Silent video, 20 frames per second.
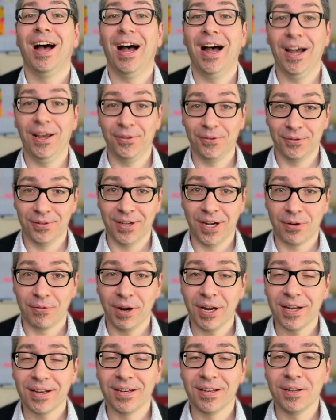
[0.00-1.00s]
either
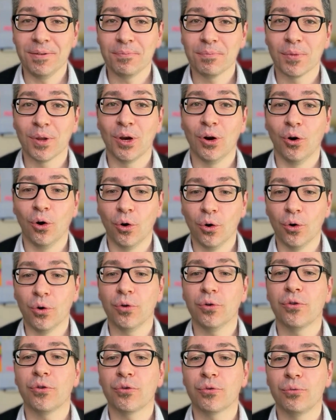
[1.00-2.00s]
directly
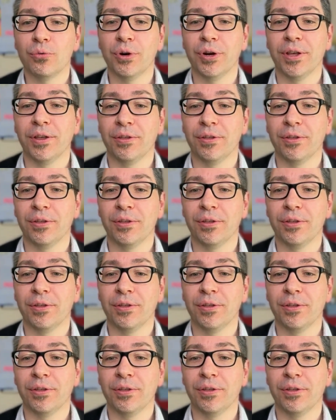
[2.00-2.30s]
or through